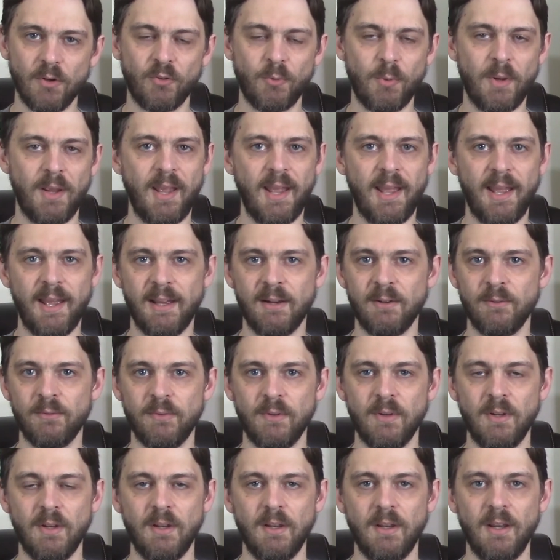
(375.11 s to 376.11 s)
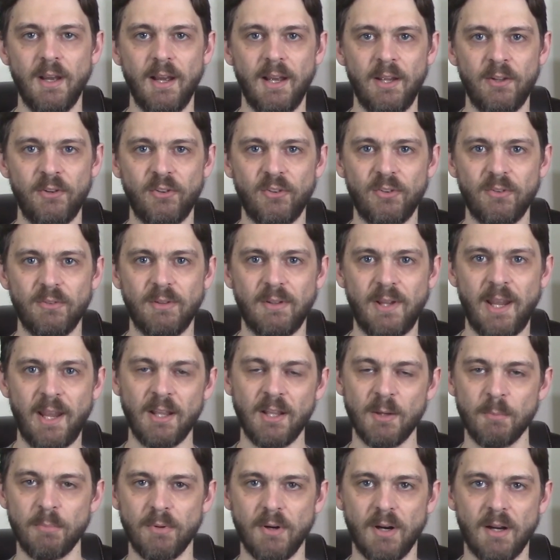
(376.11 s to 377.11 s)
So we have a
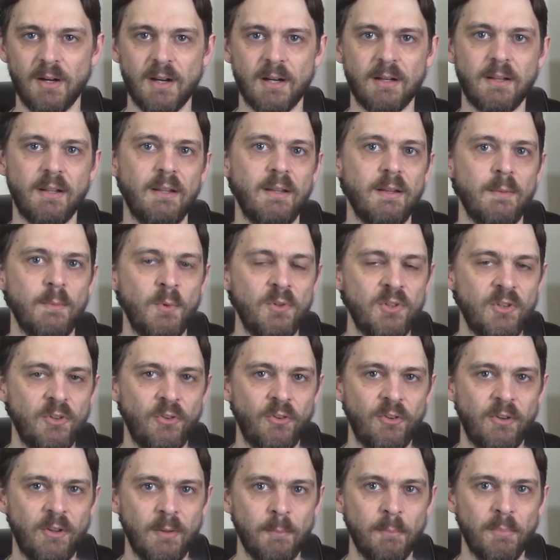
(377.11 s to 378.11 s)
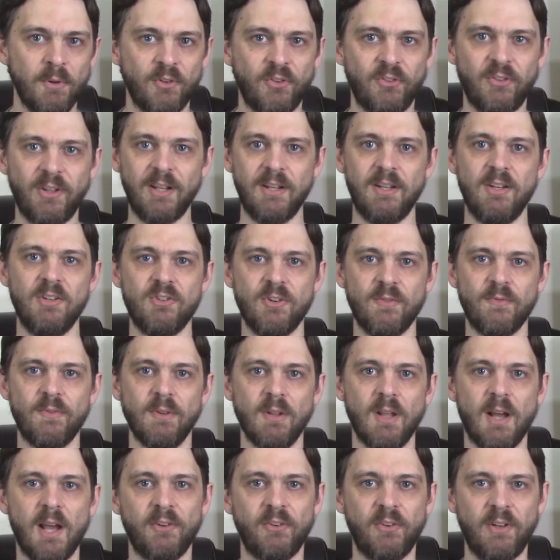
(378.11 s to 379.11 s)
scalar product, which is the percentage of
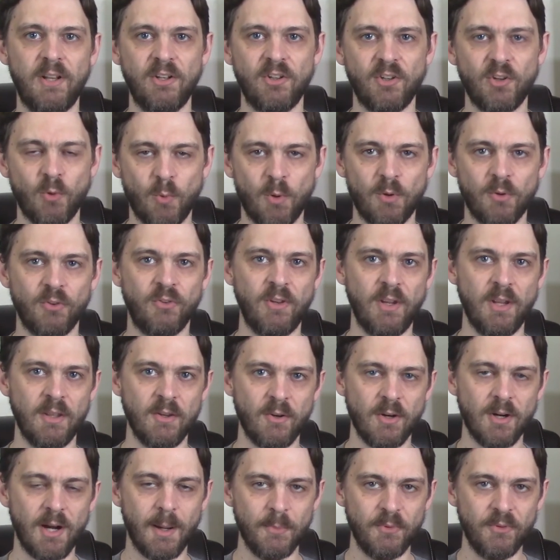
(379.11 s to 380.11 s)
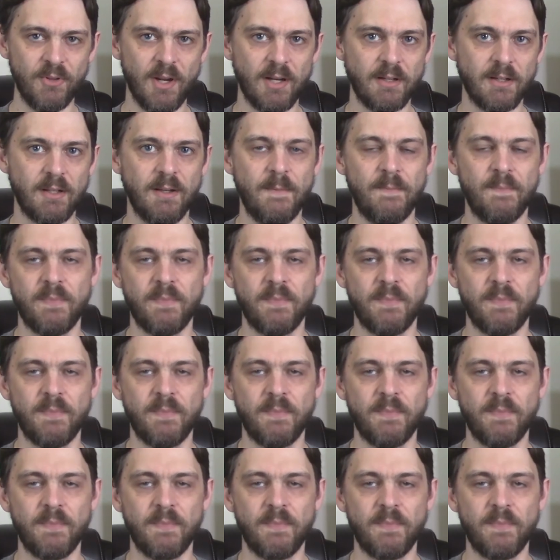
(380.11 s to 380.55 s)
velocity towards the other object.